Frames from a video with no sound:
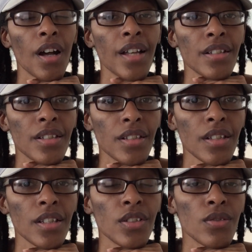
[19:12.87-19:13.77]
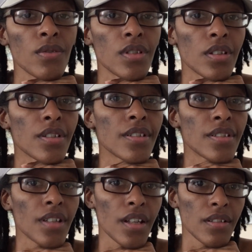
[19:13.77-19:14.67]
and the key to
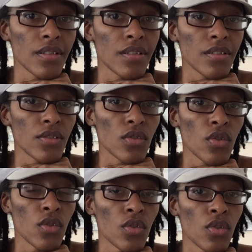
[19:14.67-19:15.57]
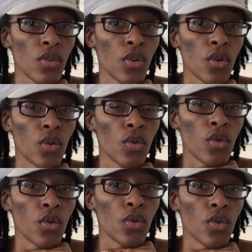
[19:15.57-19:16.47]
success.
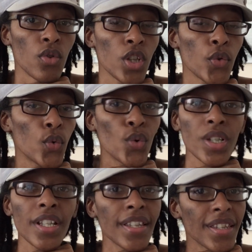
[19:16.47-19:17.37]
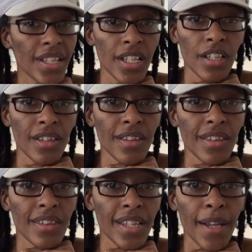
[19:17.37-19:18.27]
The only thing
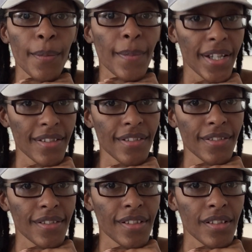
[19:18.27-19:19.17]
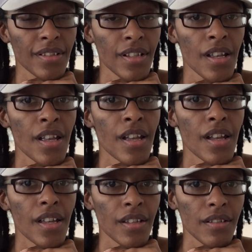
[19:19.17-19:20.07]
that matters
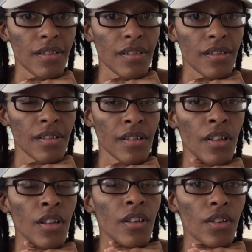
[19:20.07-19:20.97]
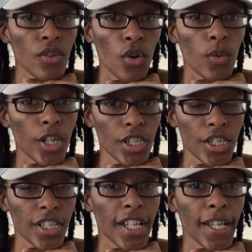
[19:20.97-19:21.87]
is your
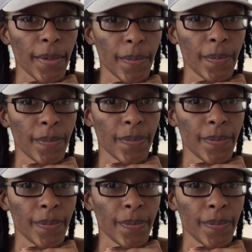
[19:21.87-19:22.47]
watch time